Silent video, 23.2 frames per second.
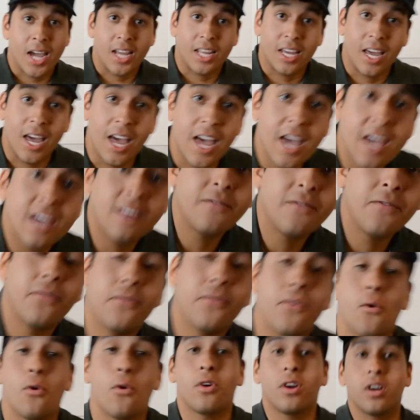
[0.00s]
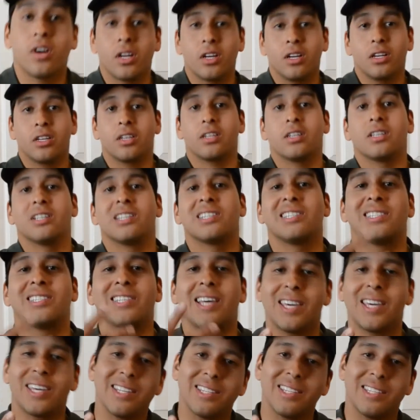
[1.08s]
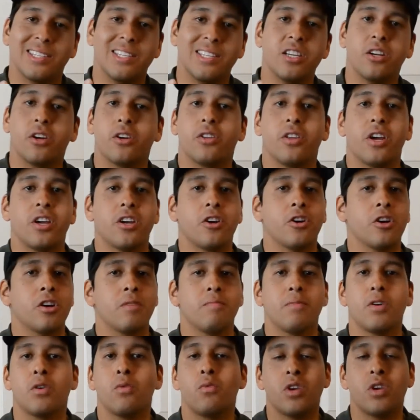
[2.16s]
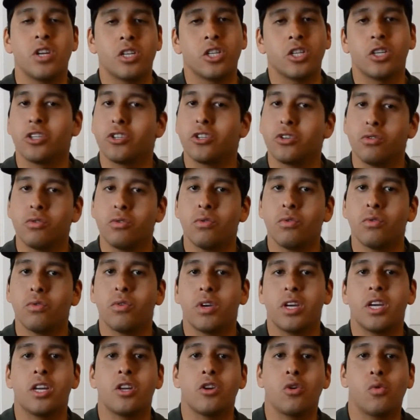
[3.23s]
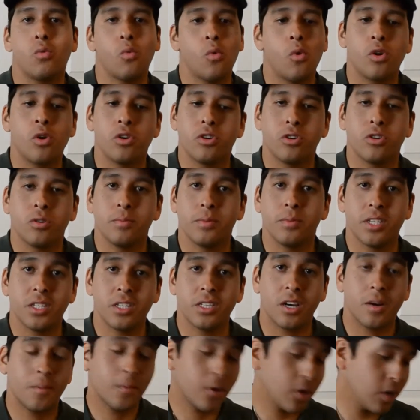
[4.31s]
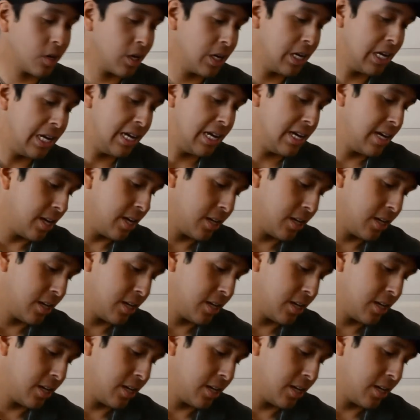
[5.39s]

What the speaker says: And for second sneaker that you're going to be reaching to in your wardrobe this summer is